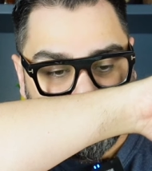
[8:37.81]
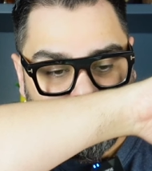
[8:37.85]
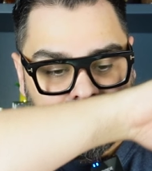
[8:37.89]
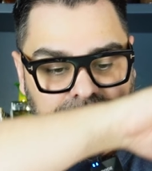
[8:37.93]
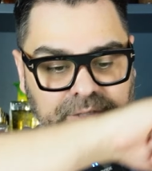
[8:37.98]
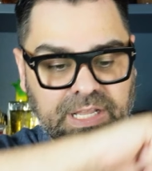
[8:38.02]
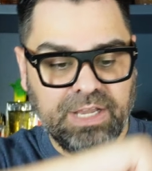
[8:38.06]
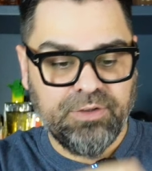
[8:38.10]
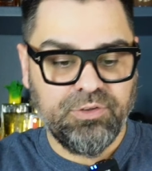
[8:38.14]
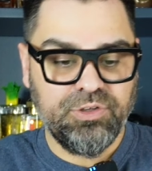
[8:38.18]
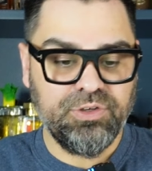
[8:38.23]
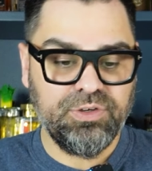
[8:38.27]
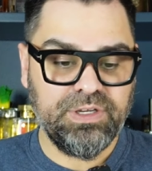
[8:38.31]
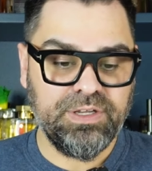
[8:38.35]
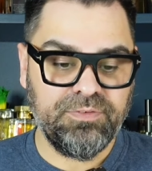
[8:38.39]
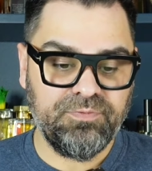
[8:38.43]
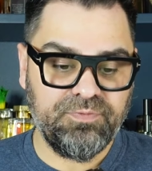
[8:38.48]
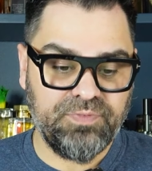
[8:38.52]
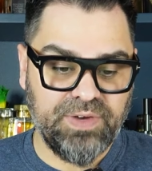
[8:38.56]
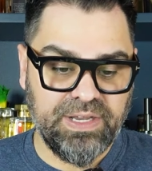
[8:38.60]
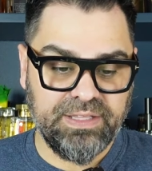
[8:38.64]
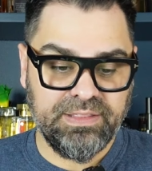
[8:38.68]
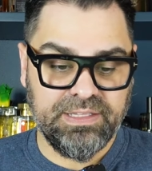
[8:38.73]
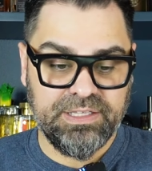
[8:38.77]
Now you can
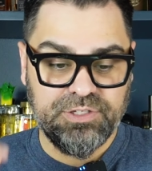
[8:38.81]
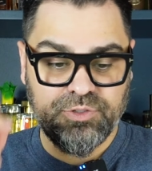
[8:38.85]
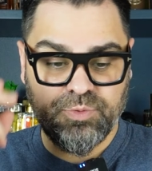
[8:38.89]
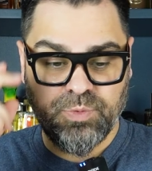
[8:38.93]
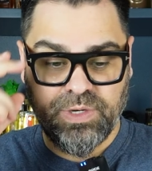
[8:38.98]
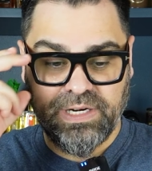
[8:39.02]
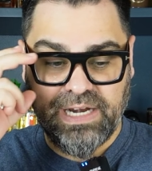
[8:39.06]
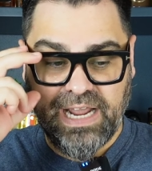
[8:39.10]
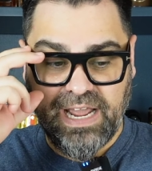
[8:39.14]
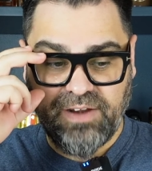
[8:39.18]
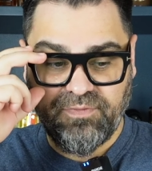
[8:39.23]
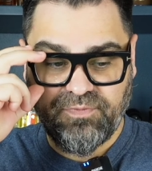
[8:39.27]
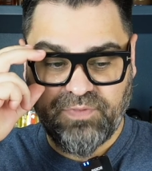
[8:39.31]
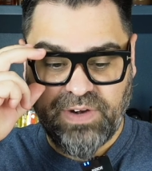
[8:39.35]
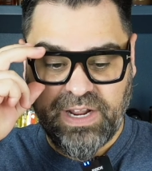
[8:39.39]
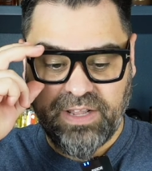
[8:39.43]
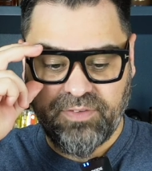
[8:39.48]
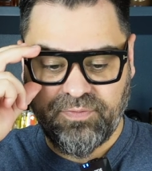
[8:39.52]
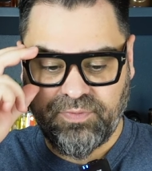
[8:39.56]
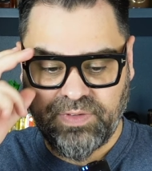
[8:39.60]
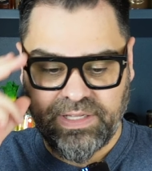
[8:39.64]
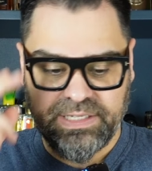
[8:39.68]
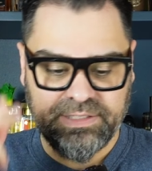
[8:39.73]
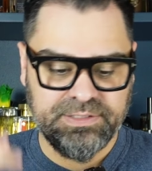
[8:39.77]
find this one at
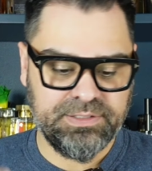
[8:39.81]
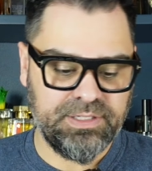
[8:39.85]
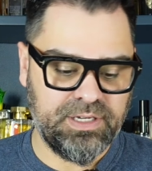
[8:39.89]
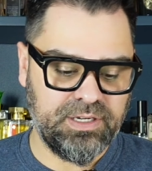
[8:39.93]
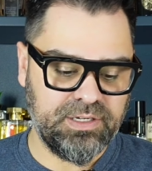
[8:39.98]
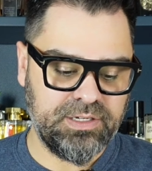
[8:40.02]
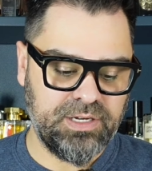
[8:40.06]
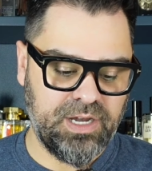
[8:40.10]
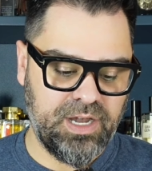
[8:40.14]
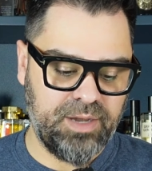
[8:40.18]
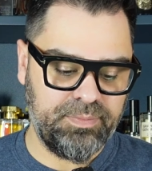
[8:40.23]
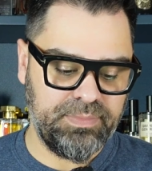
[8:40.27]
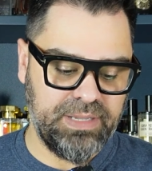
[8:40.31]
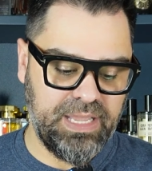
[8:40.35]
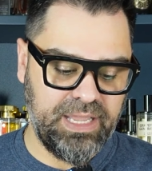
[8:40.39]
fragflex.com.